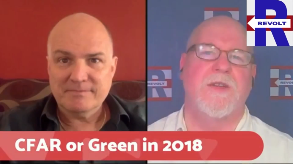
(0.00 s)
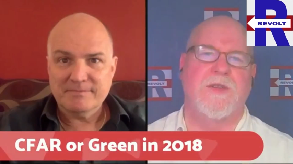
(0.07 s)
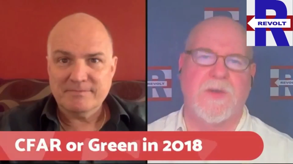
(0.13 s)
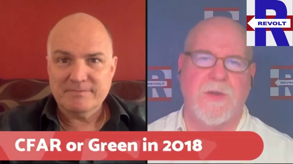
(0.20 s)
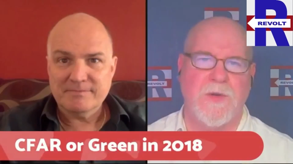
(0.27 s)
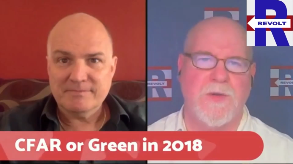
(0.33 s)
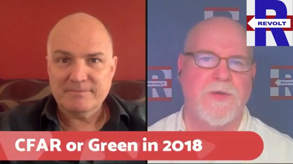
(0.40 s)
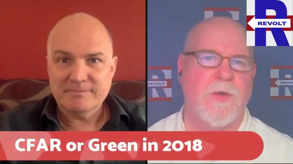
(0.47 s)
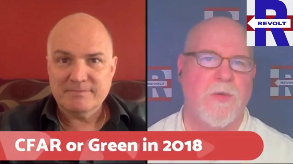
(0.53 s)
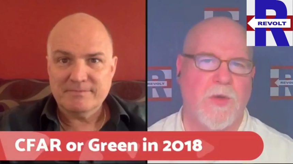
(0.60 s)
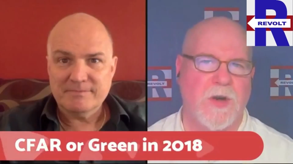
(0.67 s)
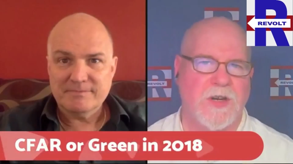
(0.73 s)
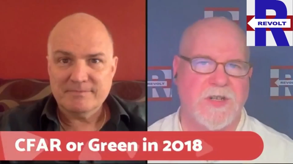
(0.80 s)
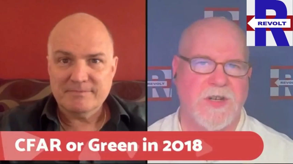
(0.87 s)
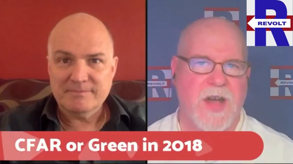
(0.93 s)
Speaker 1: to the
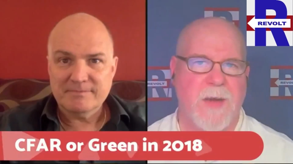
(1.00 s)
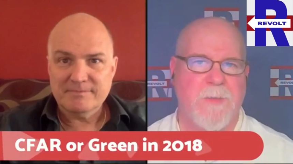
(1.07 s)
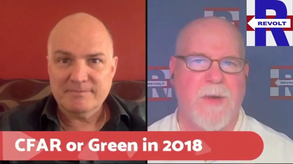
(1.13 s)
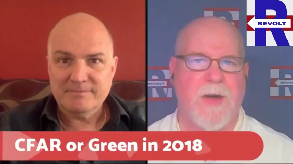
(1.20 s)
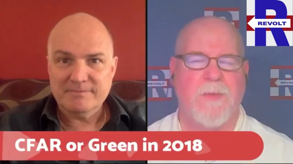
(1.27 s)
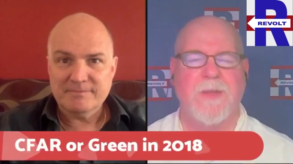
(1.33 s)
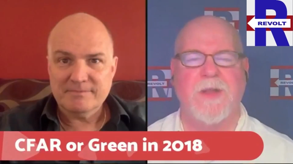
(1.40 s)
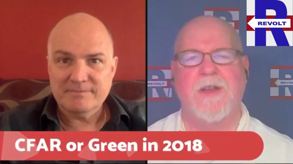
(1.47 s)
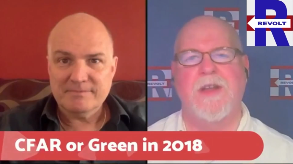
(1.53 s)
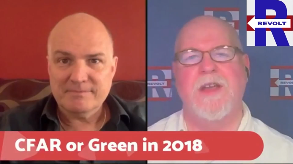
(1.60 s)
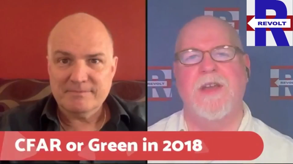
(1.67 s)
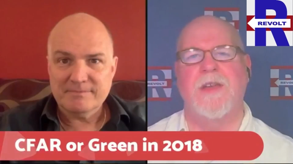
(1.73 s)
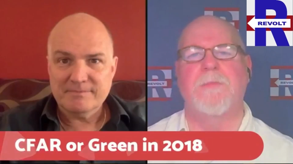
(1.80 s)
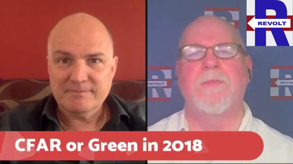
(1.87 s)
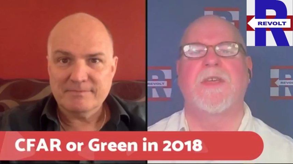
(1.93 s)
workshop I'll be
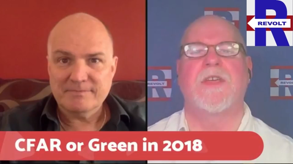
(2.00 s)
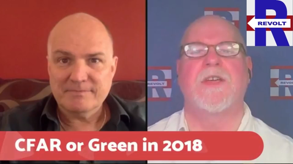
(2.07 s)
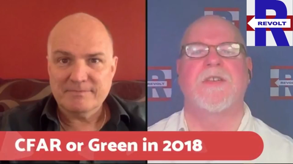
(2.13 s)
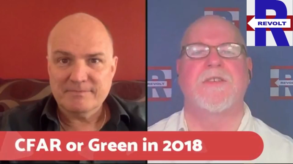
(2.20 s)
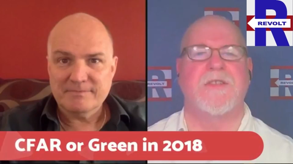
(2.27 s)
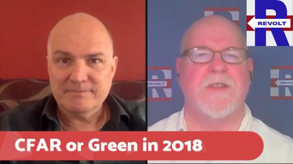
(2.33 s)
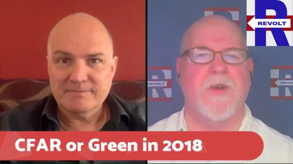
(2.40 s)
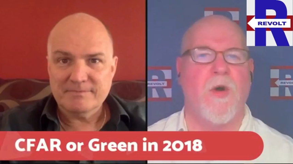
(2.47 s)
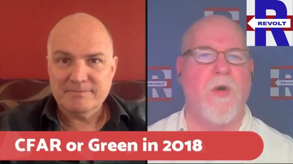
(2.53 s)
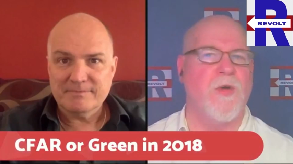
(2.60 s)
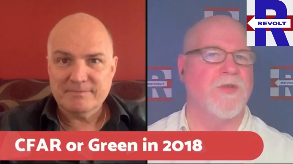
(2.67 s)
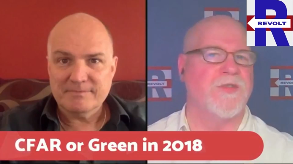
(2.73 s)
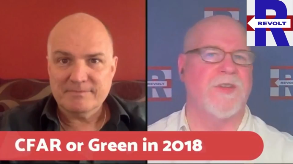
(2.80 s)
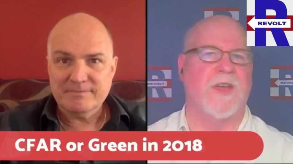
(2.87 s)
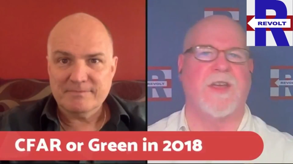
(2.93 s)
leading because the
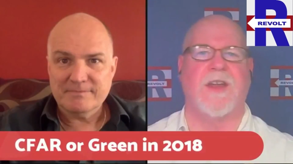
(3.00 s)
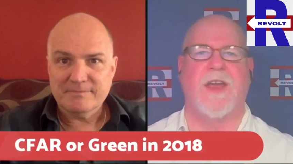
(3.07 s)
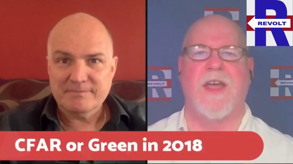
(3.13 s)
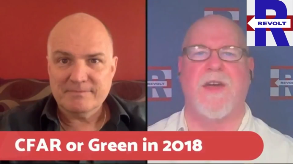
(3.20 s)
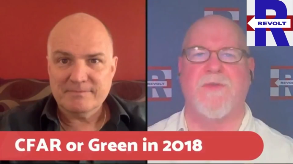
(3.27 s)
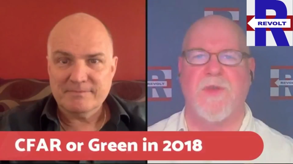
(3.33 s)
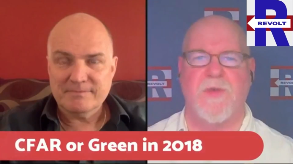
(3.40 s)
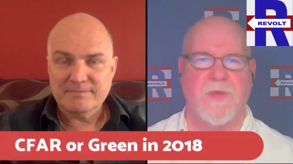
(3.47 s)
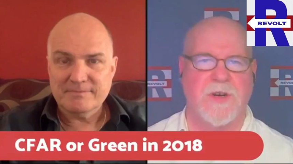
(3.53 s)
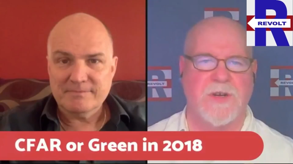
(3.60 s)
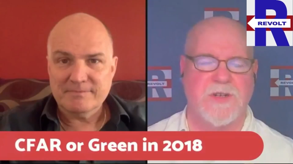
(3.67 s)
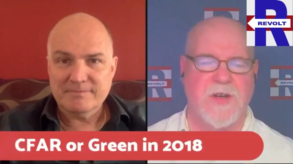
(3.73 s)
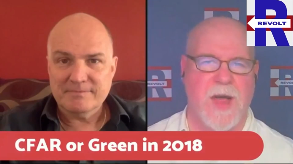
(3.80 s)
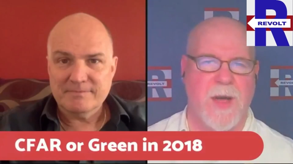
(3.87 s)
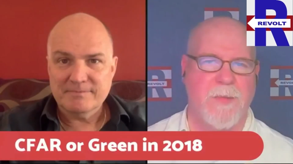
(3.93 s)
whole second half of the
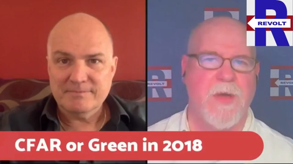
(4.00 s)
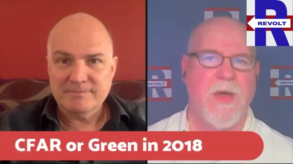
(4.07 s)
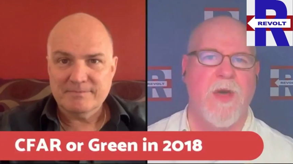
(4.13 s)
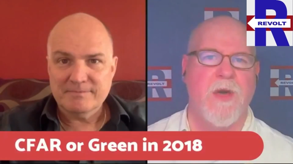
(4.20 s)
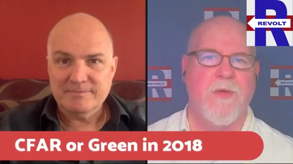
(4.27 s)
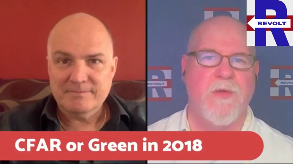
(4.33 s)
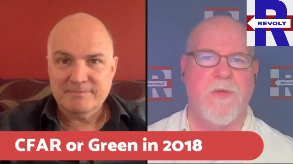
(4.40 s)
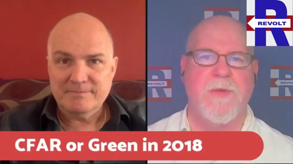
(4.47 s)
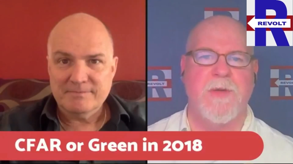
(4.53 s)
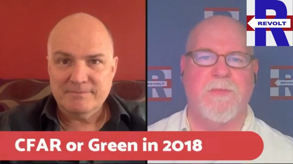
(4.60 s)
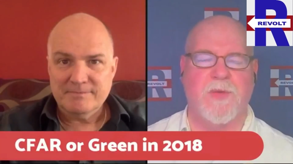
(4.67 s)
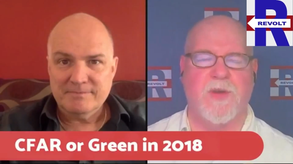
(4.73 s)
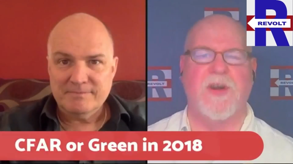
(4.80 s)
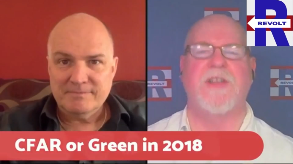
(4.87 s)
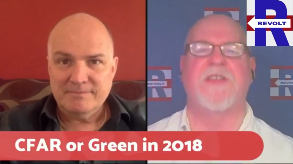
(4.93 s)
workshop will be
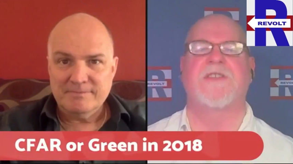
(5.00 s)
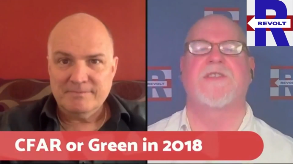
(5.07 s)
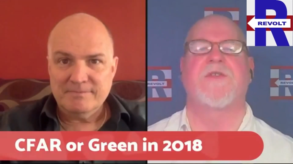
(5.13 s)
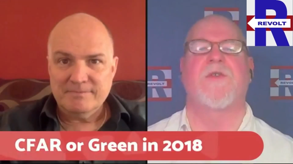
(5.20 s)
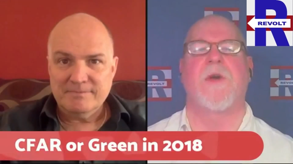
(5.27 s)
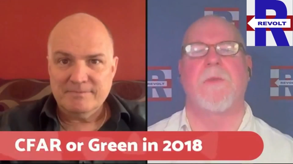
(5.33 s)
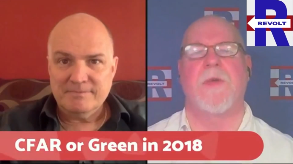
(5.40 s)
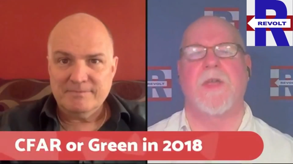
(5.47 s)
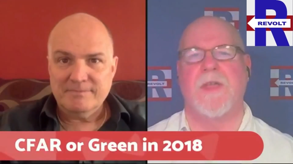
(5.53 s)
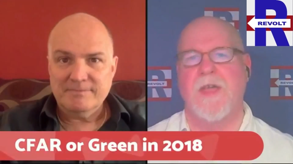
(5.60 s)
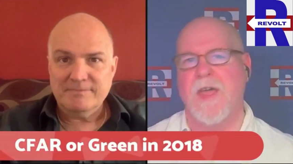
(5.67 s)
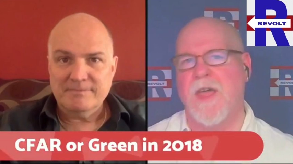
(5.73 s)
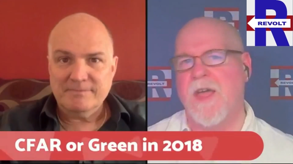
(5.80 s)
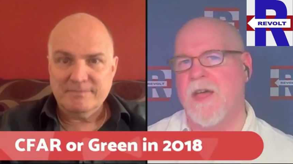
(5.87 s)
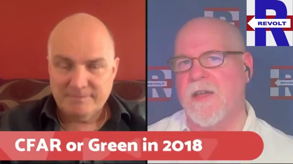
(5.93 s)
brainstorming.
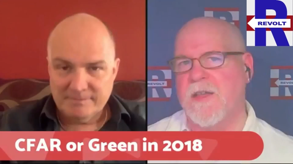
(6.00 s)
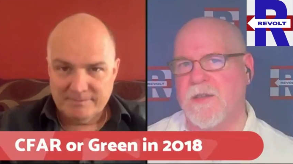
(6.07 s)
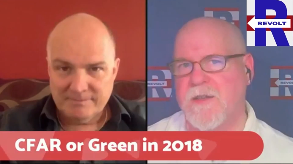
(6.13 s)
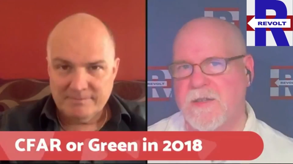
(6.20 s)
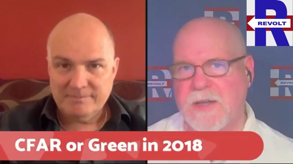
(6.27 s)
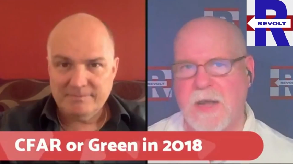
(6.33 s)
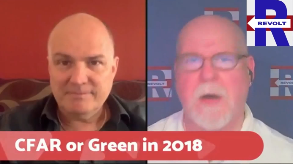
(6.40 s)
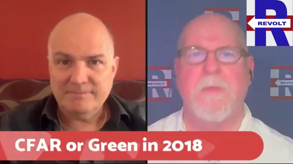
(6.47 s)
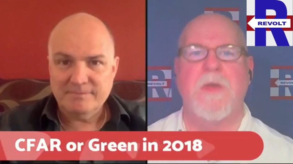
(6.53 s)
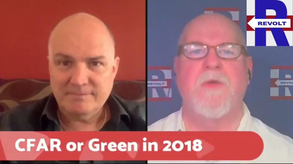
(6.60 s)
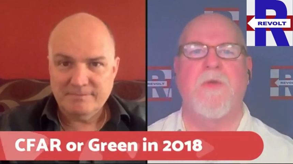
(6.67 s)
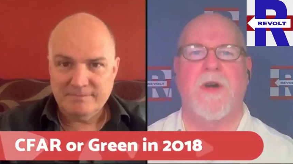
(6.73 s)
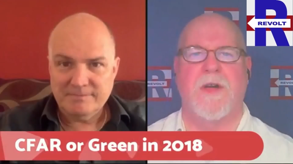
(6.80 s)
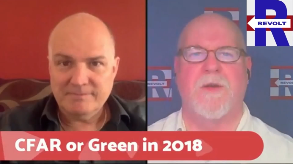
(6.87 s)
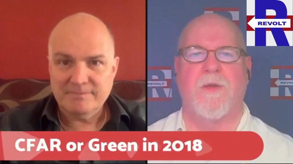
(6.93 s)
Tell me what